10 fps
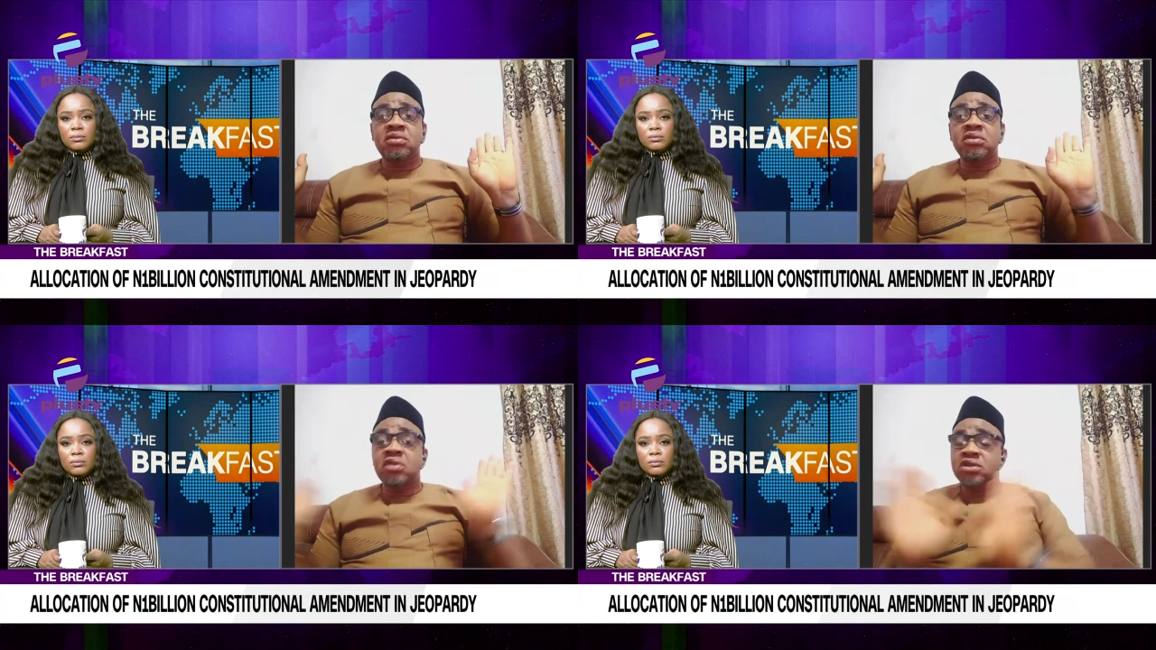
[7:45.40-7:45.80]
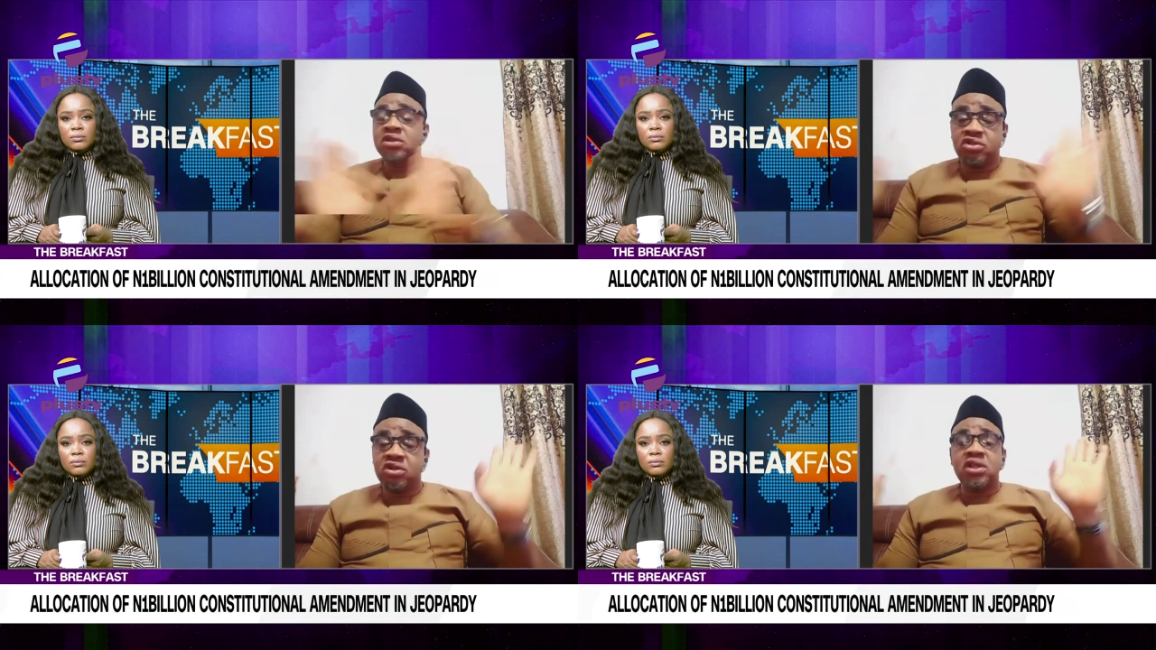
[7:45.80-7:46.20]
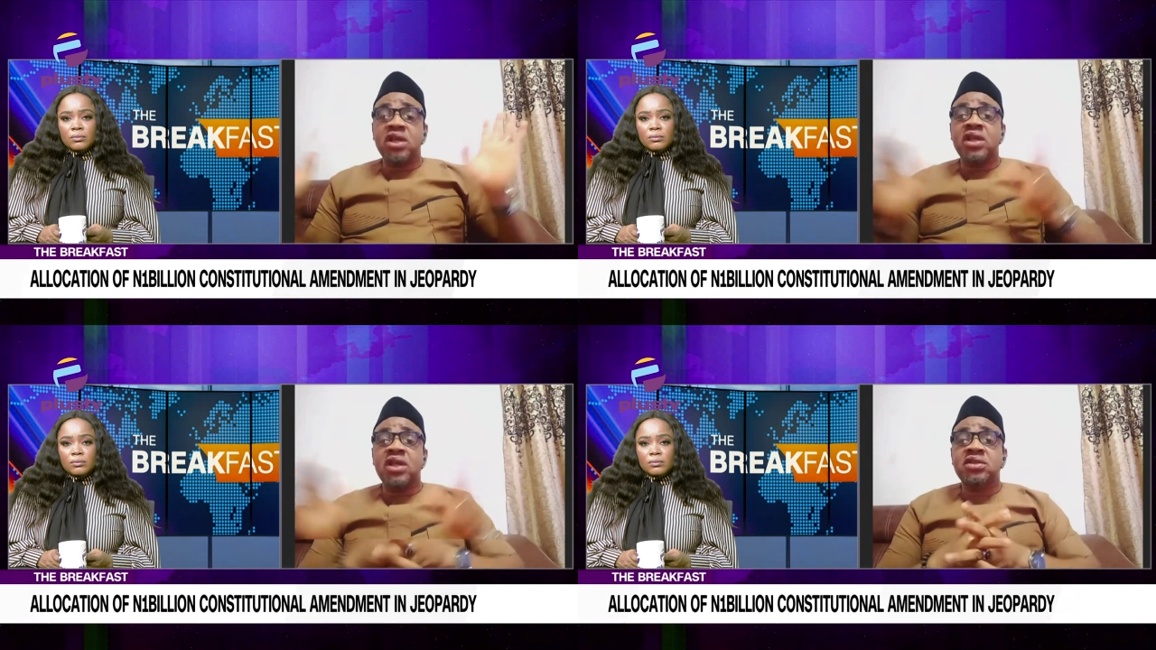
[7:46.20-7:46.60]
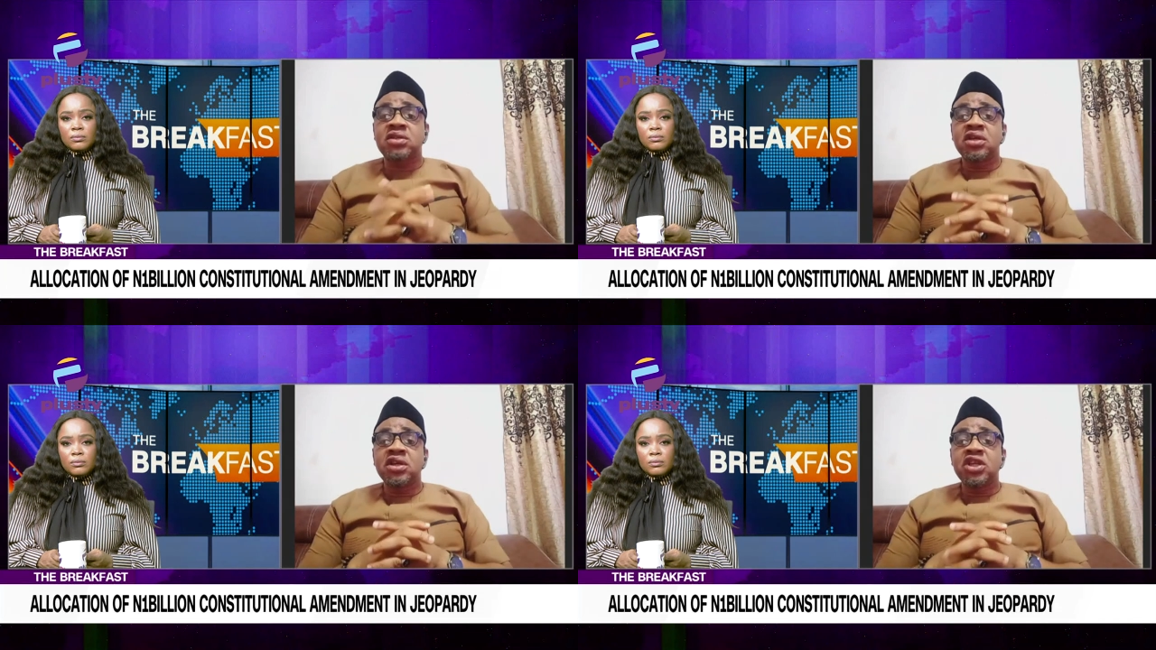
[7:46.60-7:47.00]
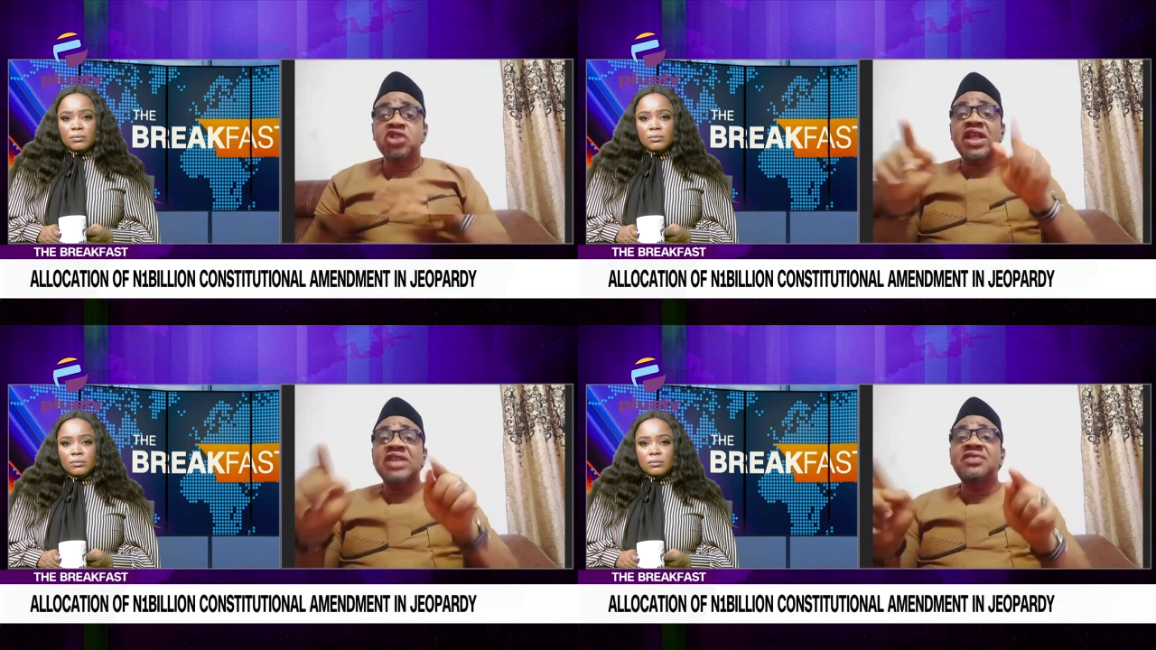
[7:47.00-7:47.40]
Speaker 1: Not so sure than that. It's
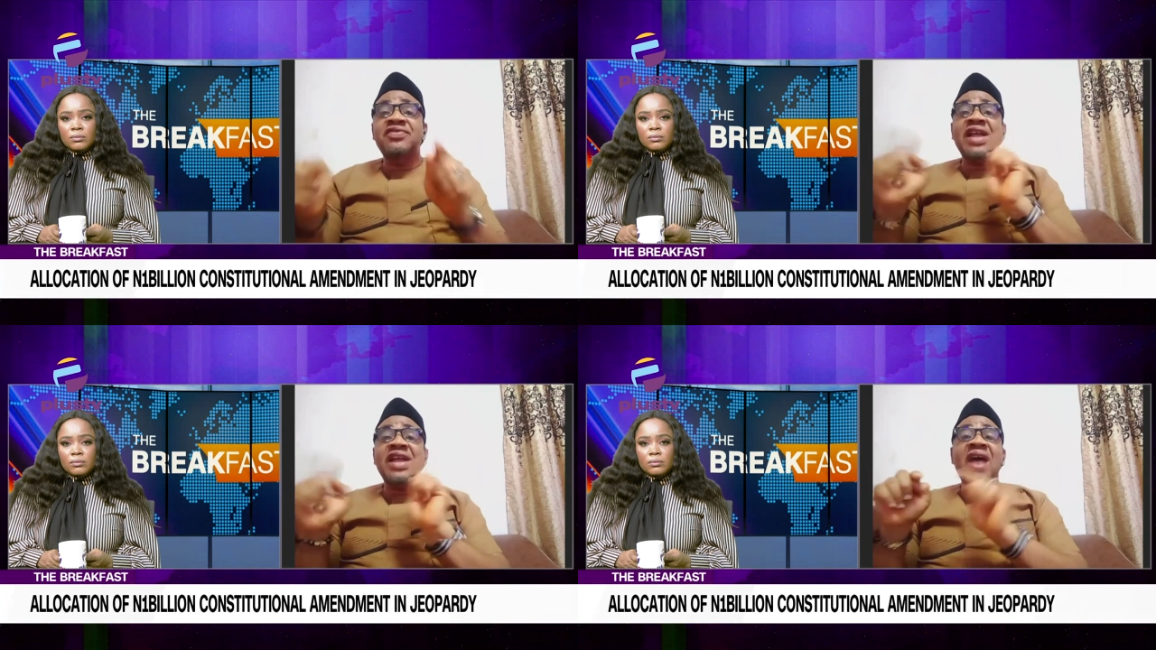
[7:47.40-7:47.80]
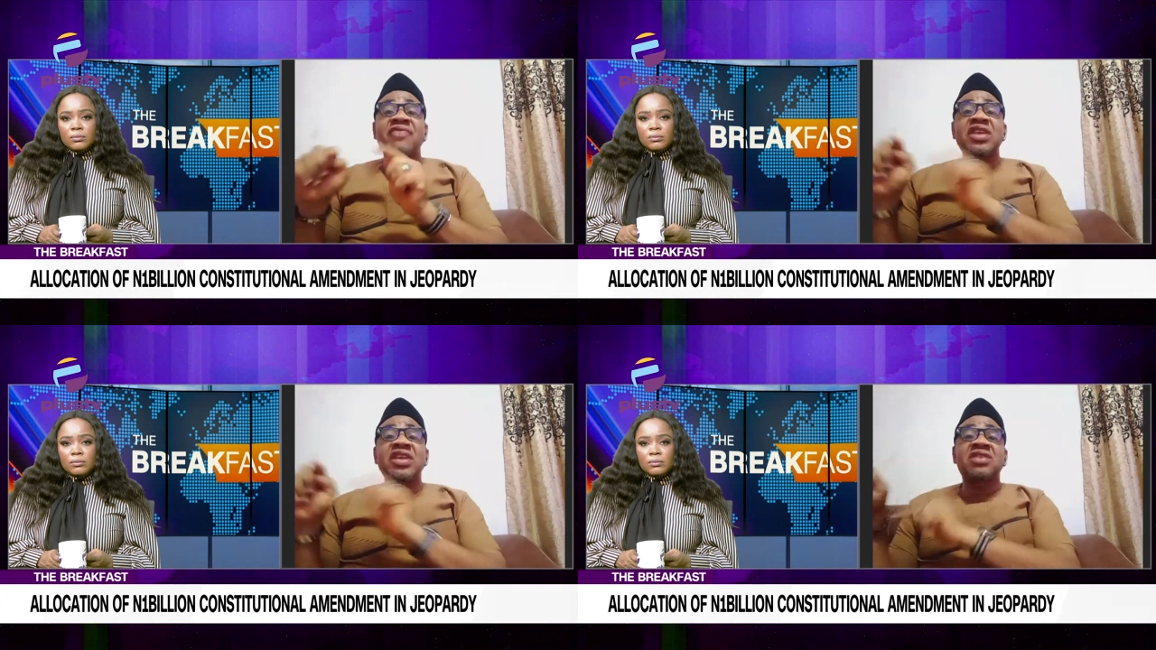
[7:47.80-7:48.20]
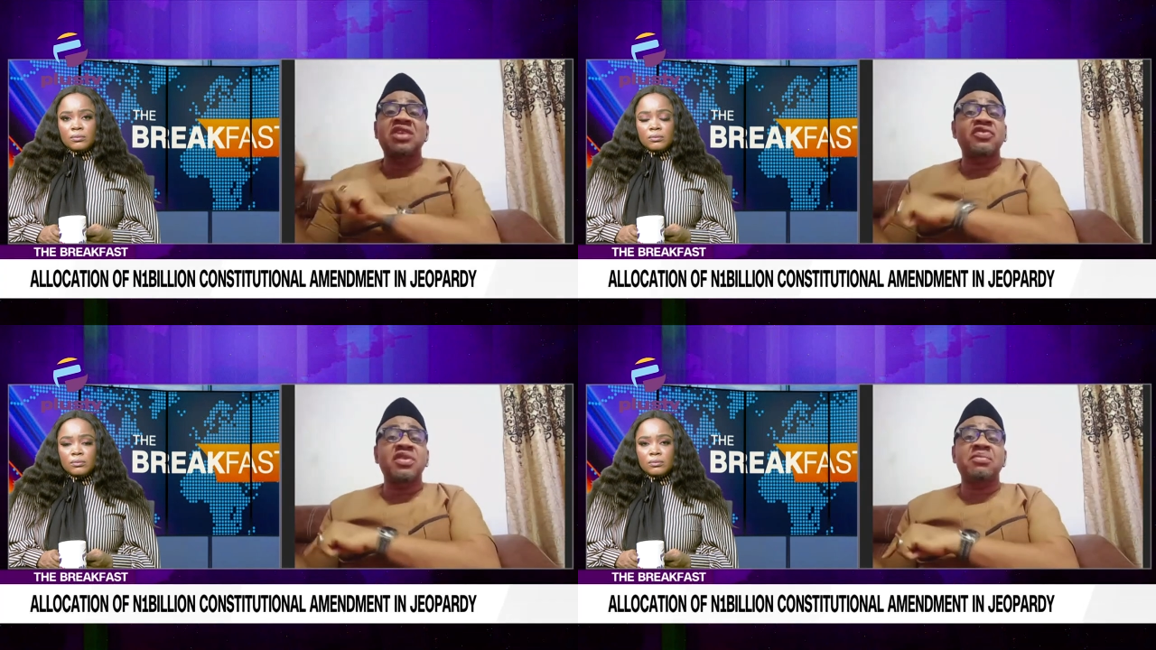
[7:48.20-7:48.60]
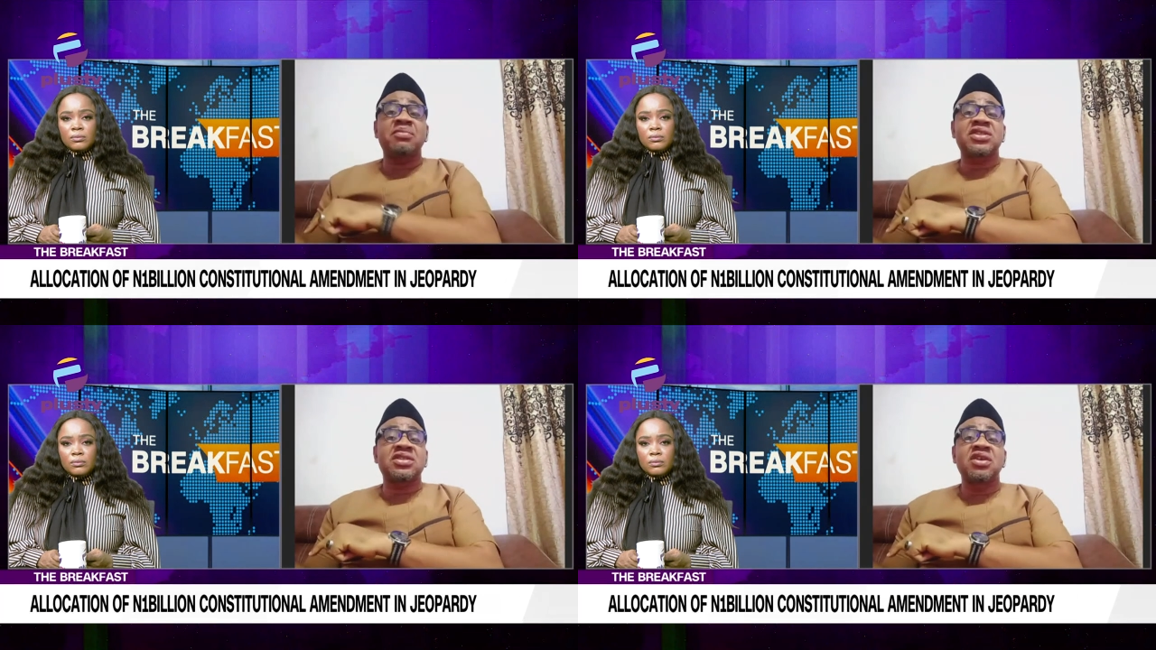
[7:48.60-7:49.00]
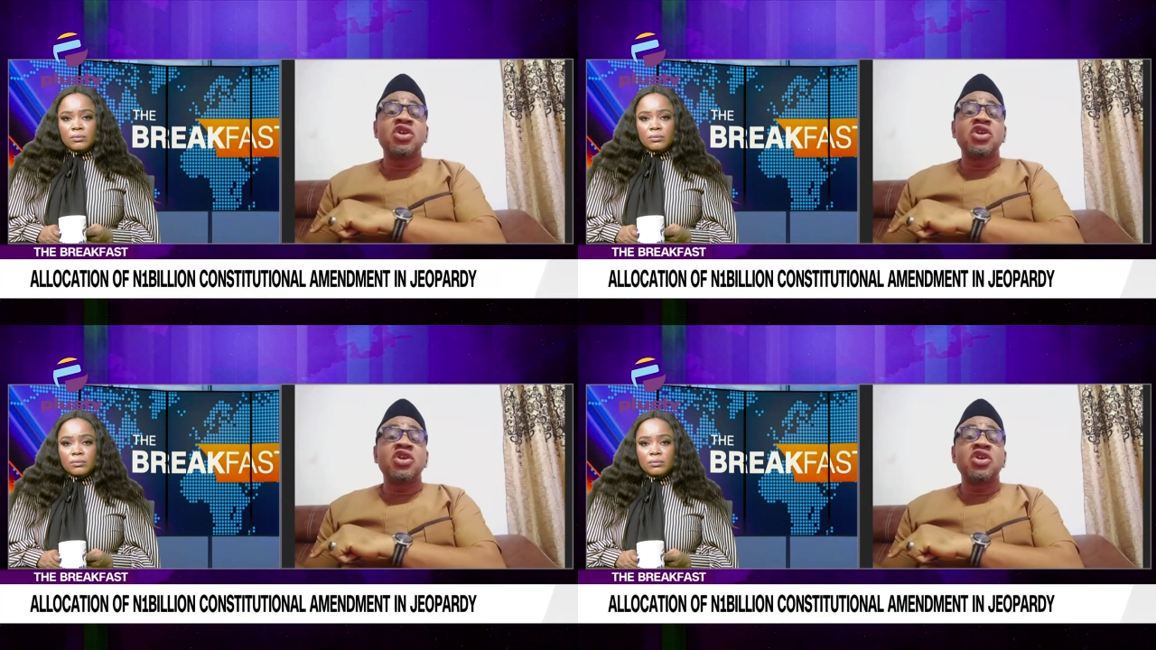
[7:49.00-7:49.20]
not as if that they have the interest of the masses.